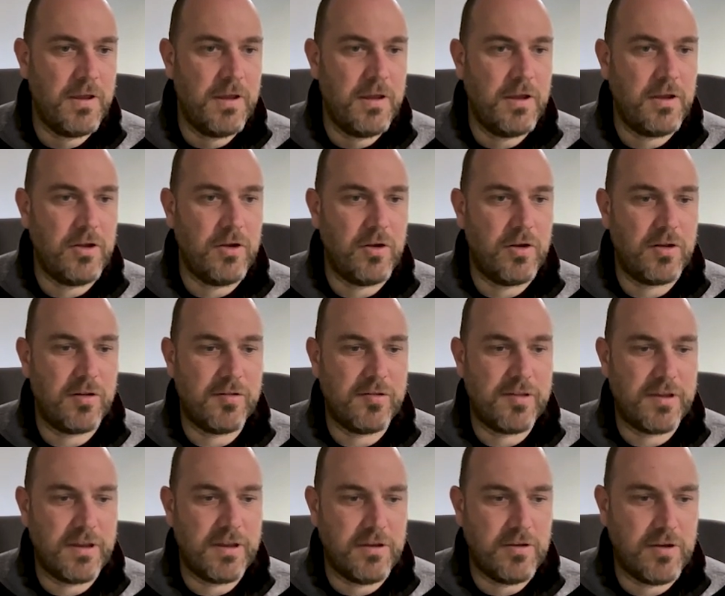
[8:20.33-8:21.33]
You can
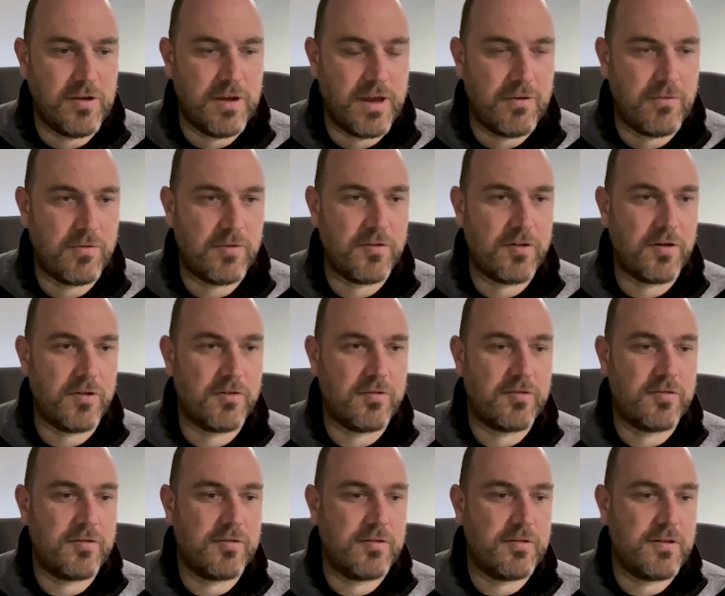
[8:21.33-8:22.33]
see you get
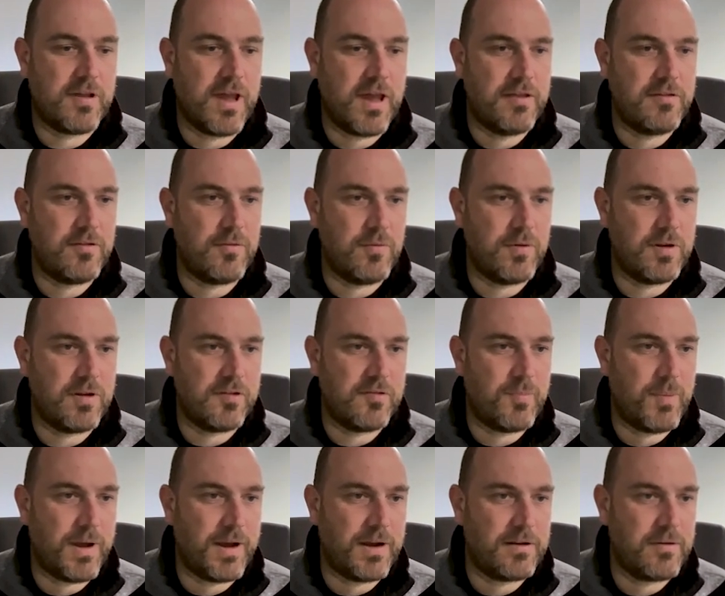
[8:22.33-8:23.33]
results as you would
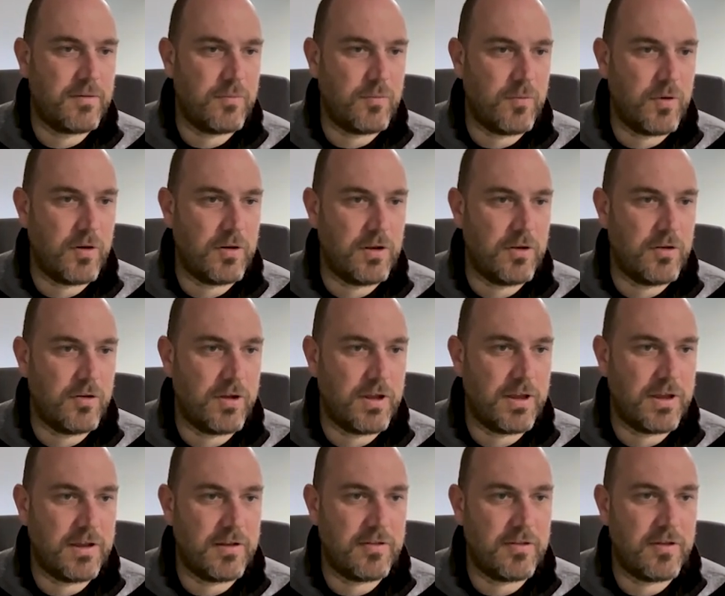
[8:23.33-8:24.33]
expect. We're only
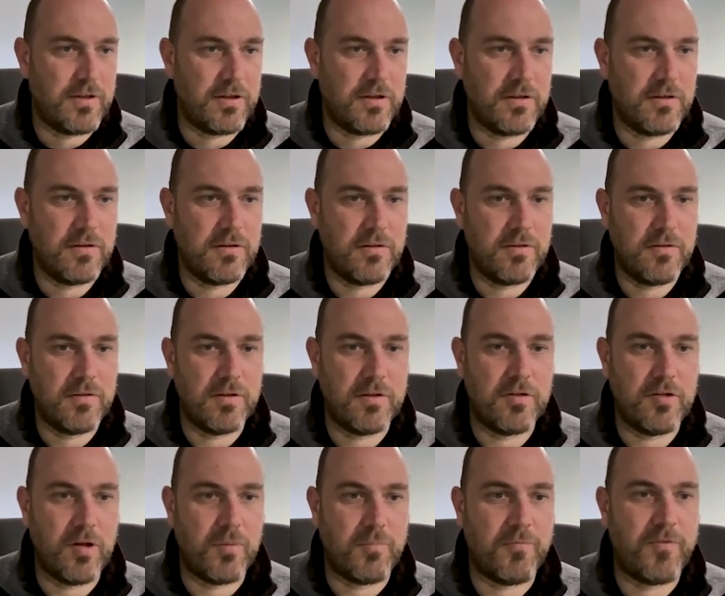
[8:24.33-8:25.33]
looking at the, the
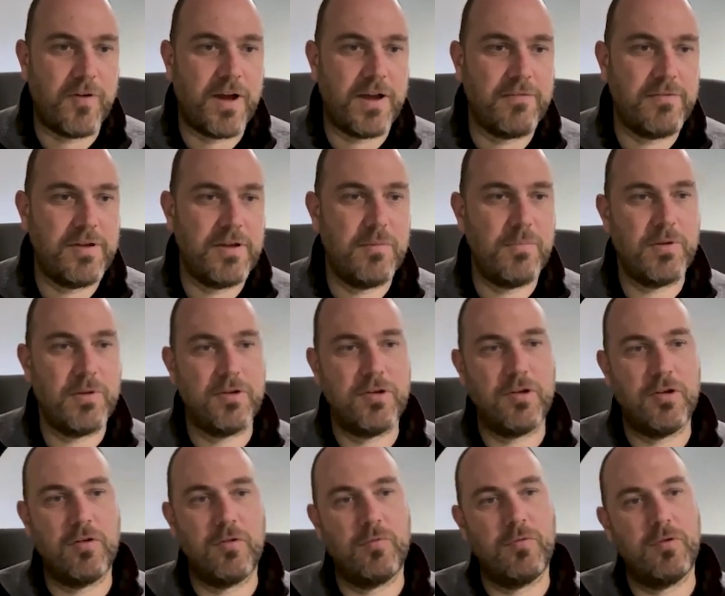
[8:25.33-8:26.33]
top five here, but you
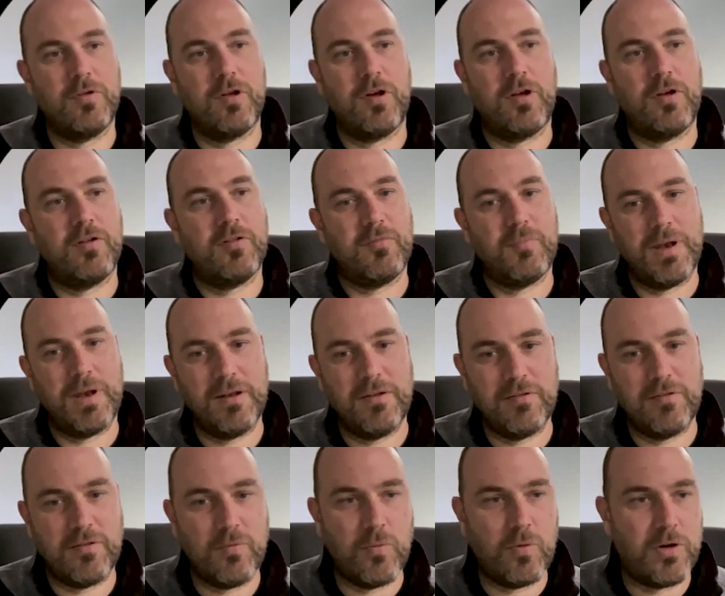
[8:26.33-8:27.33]
could return as many
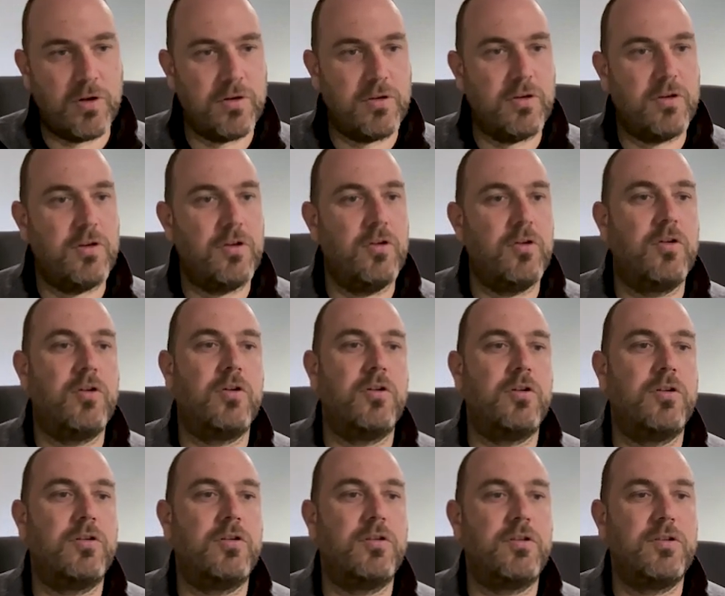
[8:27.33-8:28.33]
as you want. You
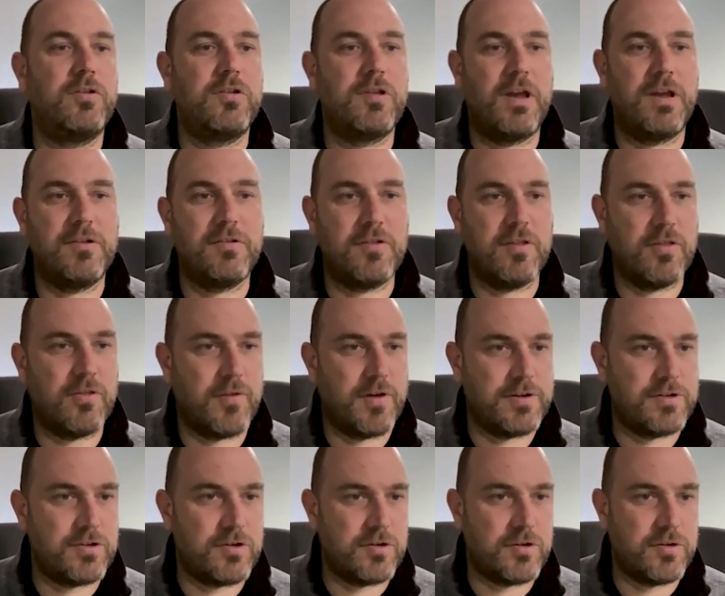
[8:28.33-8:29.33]
could change the
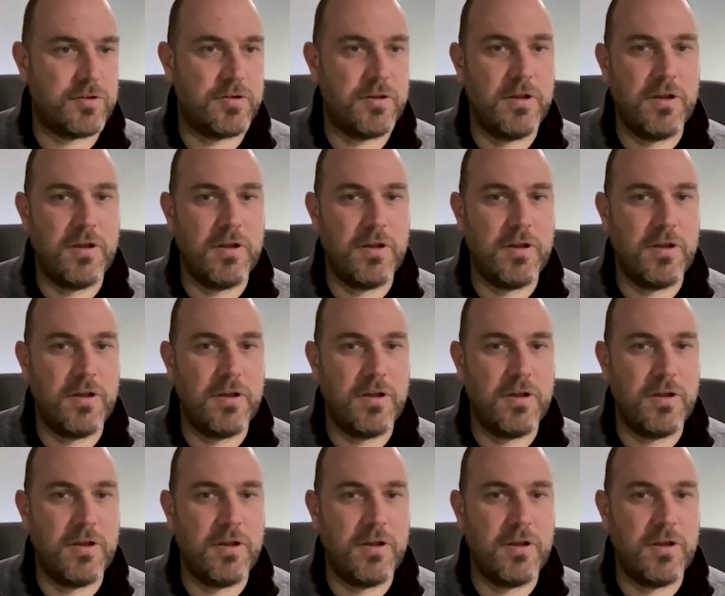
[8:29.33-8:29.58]
threshold.